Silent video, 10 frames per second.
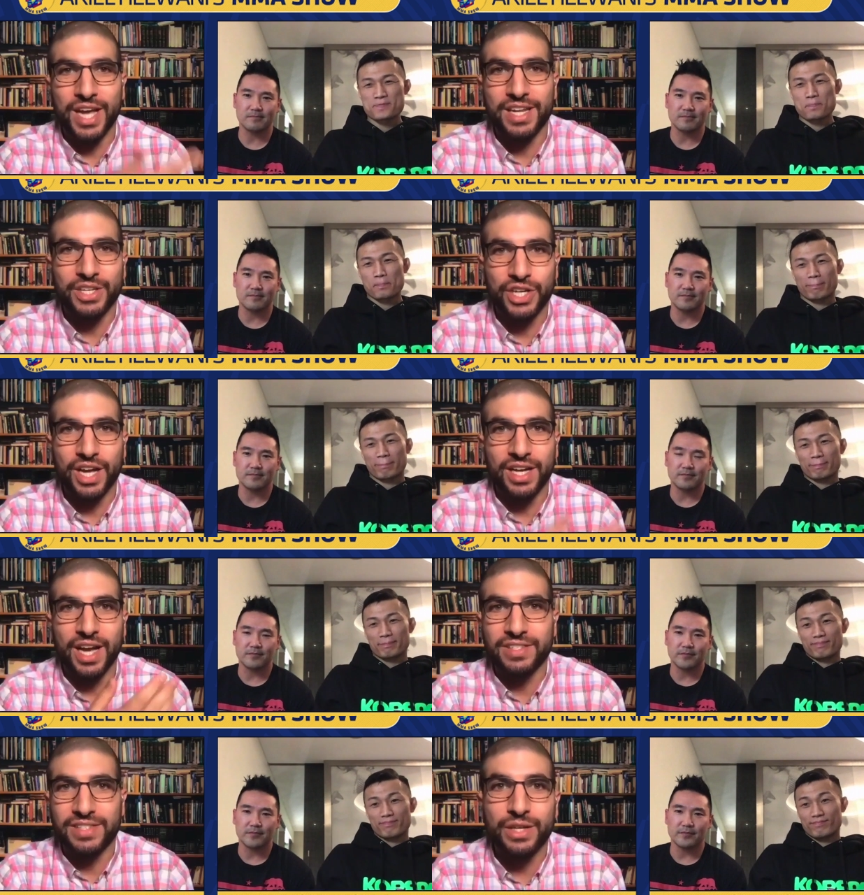Speaker 1: Eddie Cha.
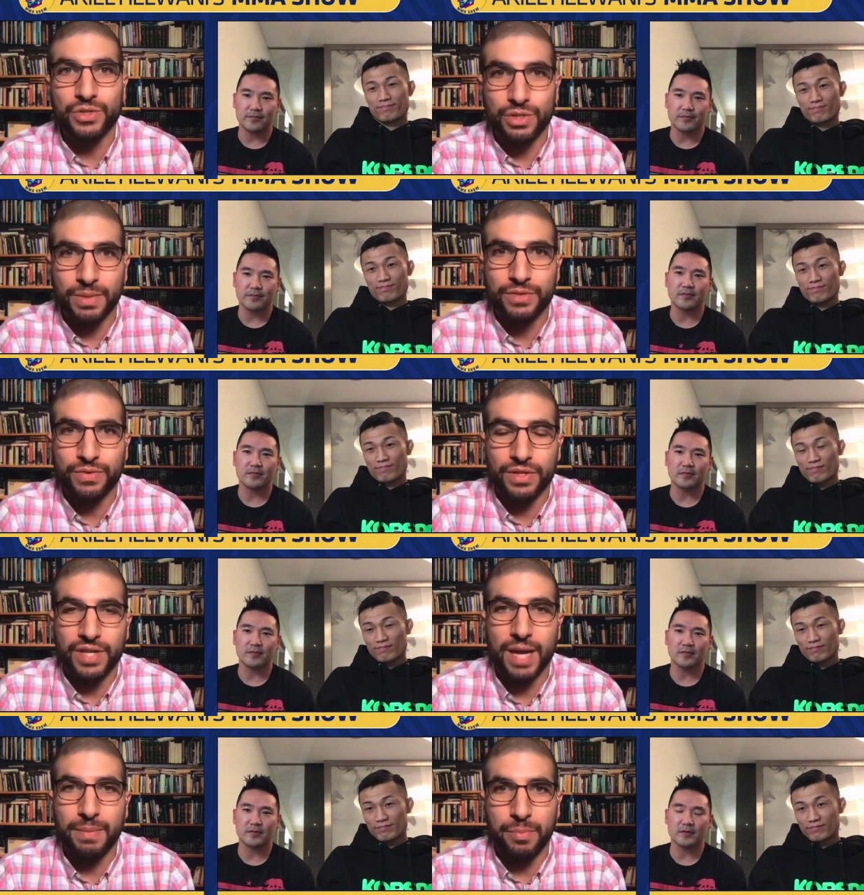Guys, thank you so much for the
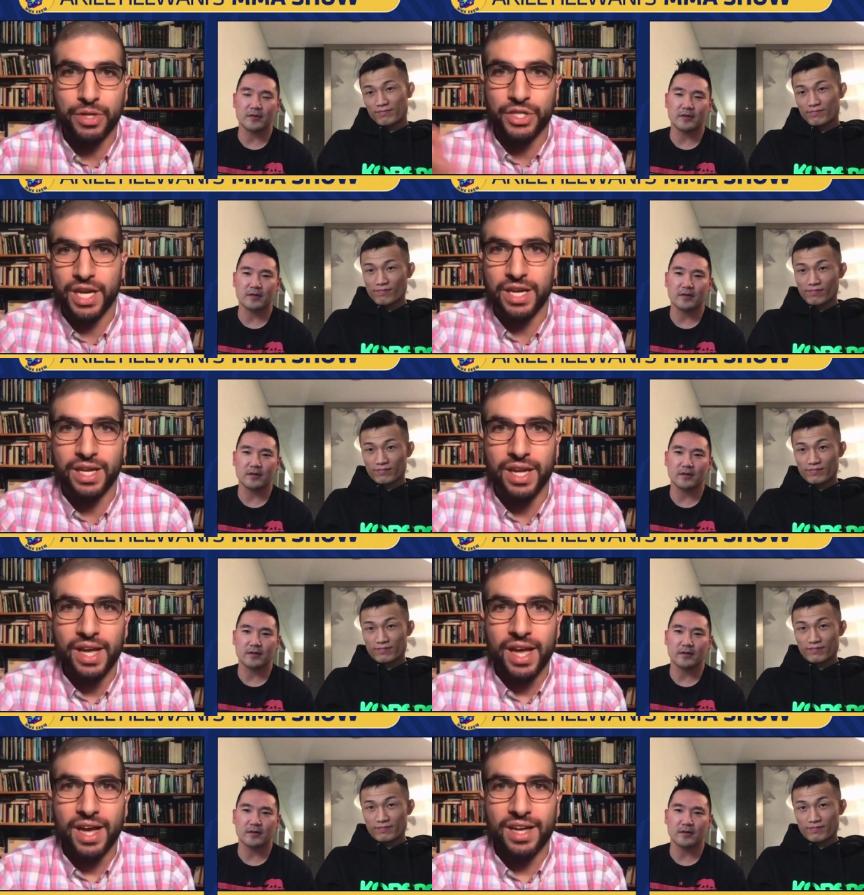time. I appreciate it.
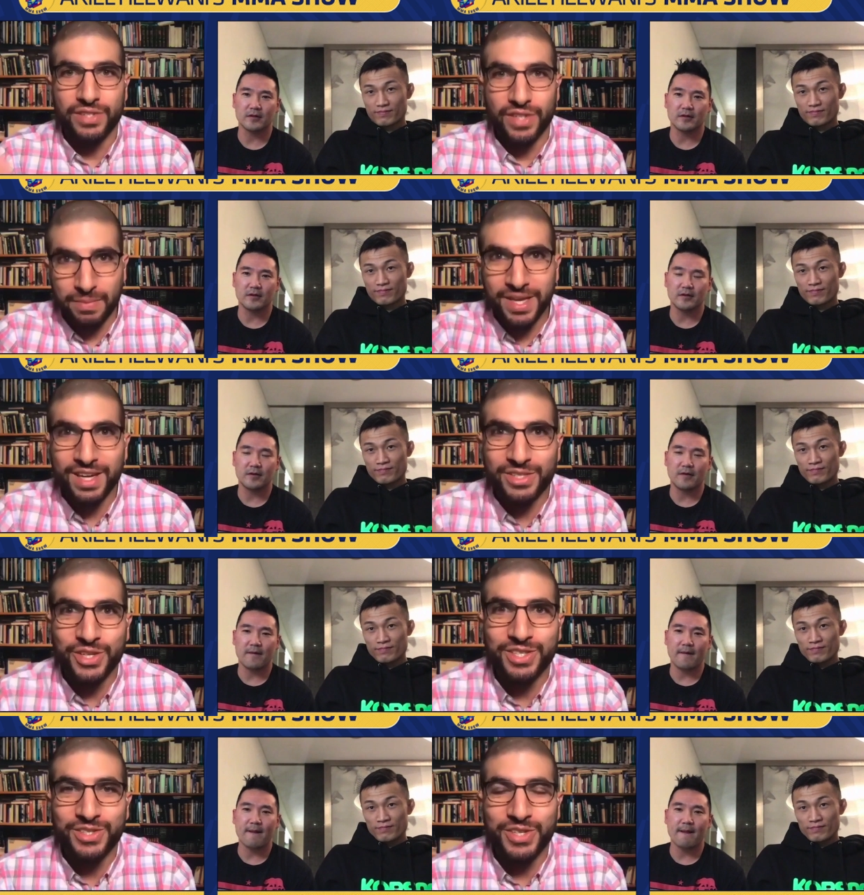Uh, zombie, it is
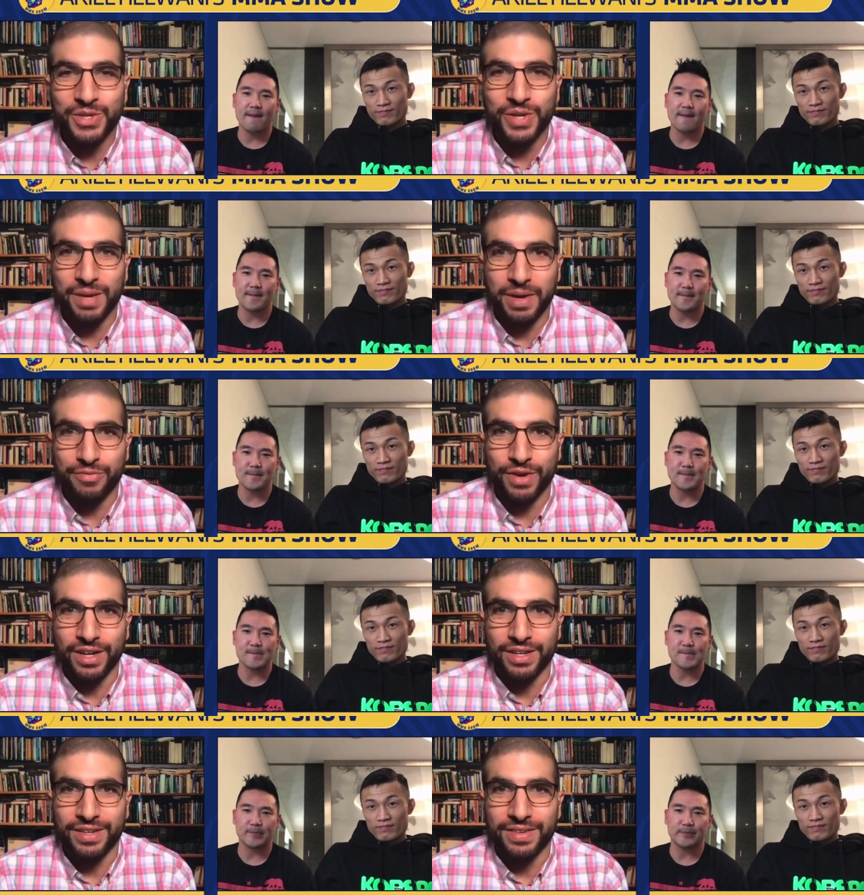good to see you again, my
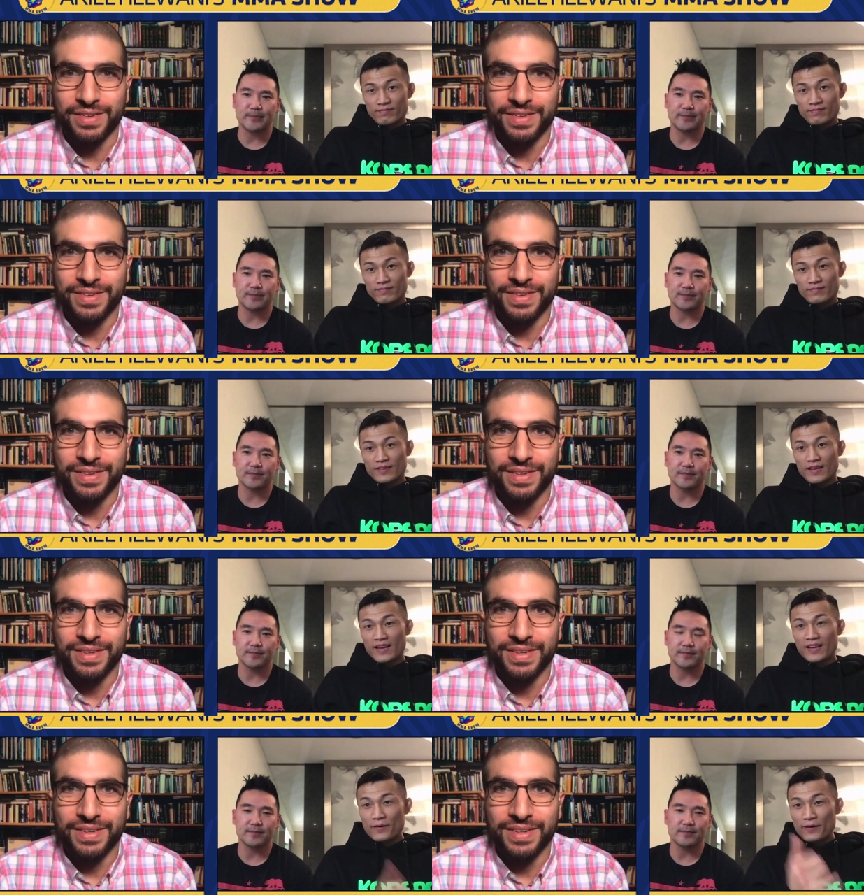friend.
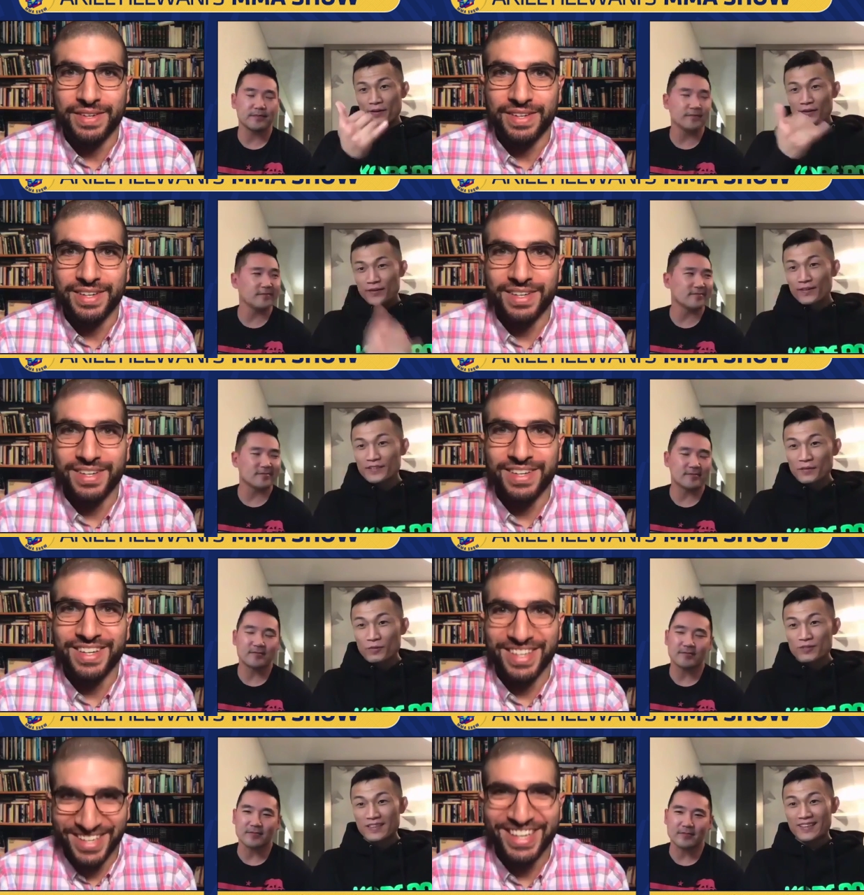
Speaker 2: Hi, how are you? Good
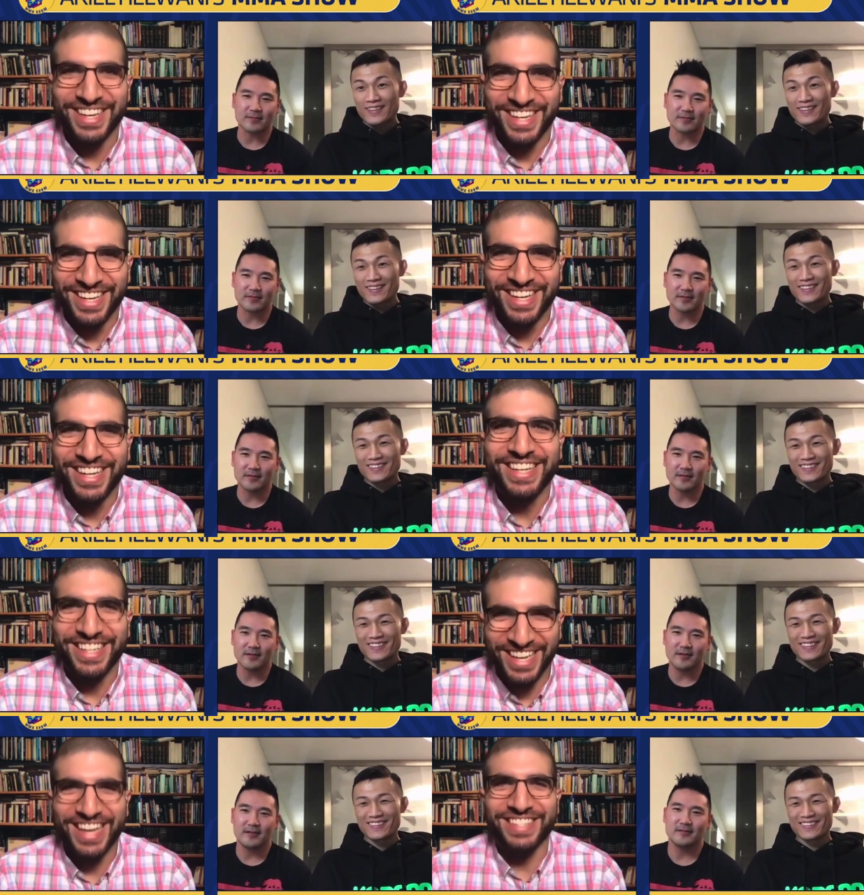to see.
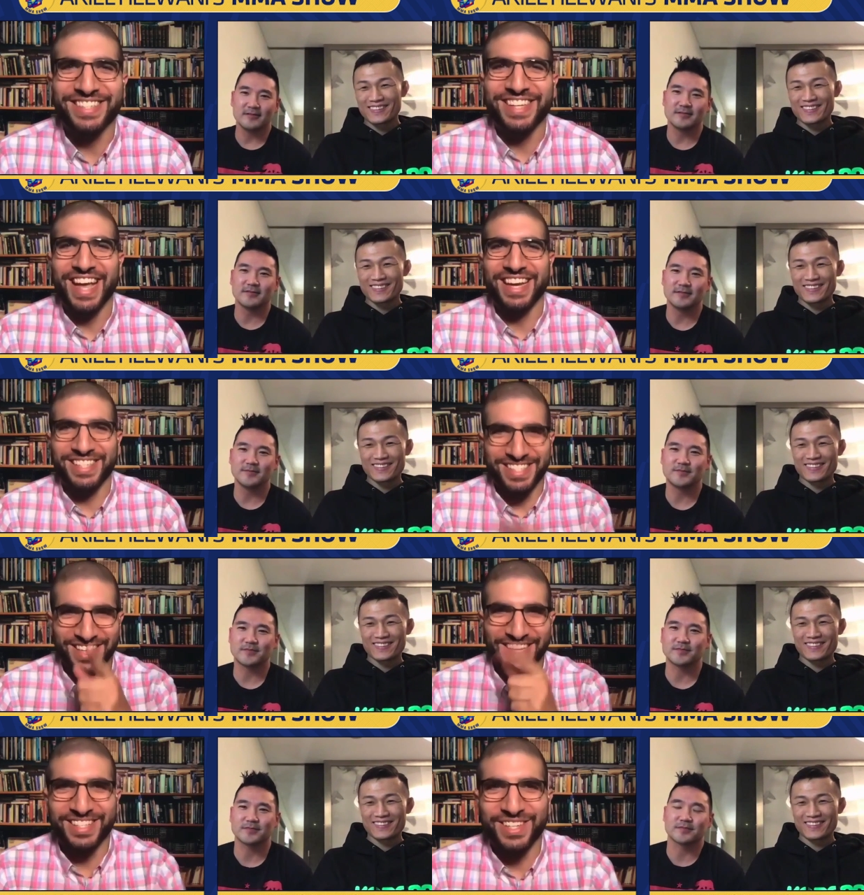
Speaker 1: Yes, and it's
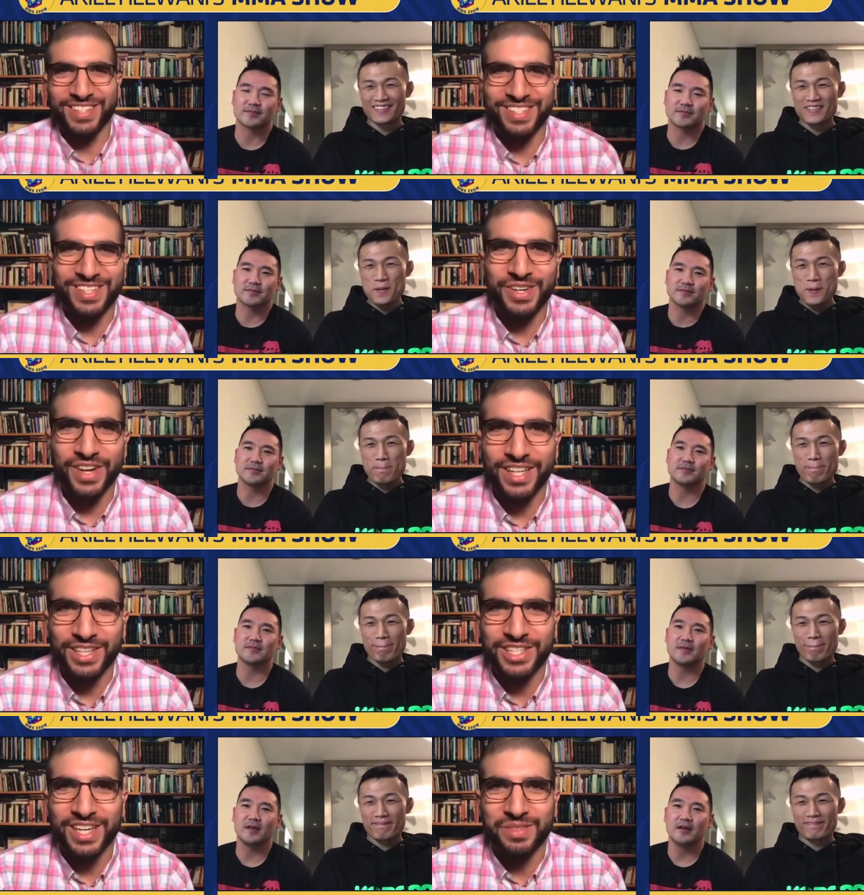uh, it's good to see your
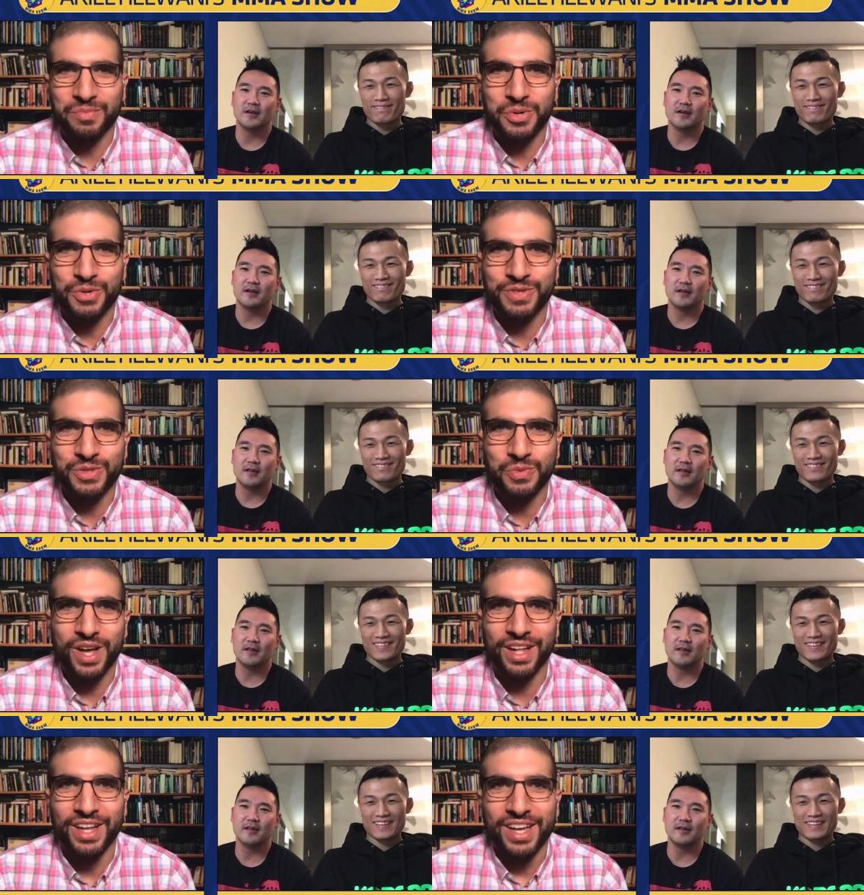English has improved as
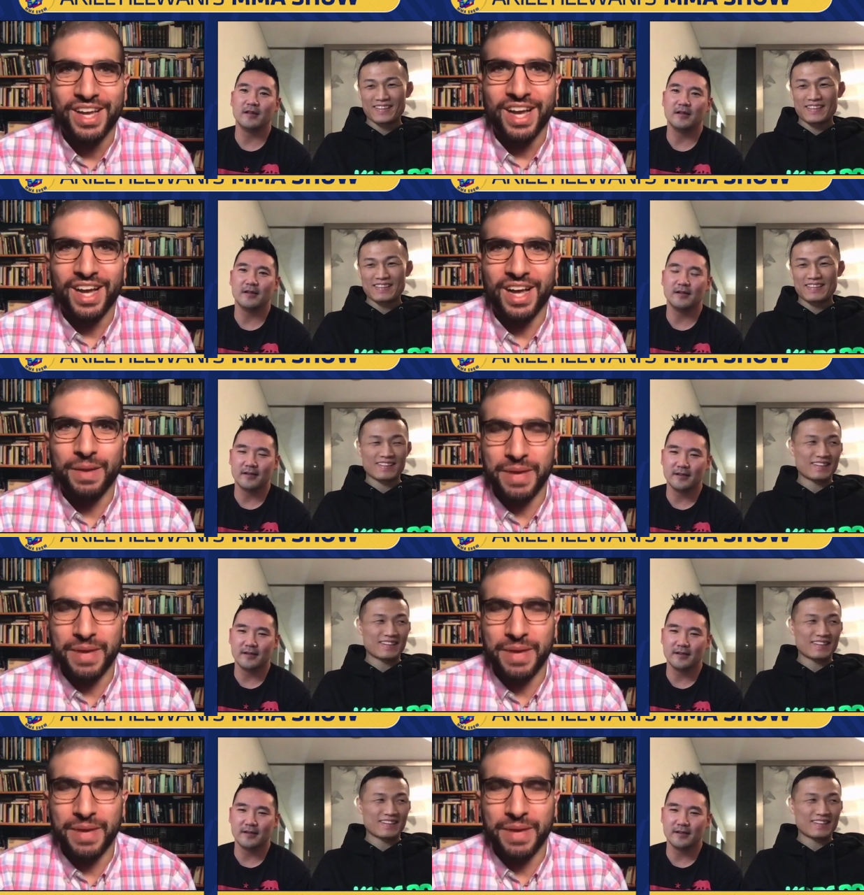well. Um,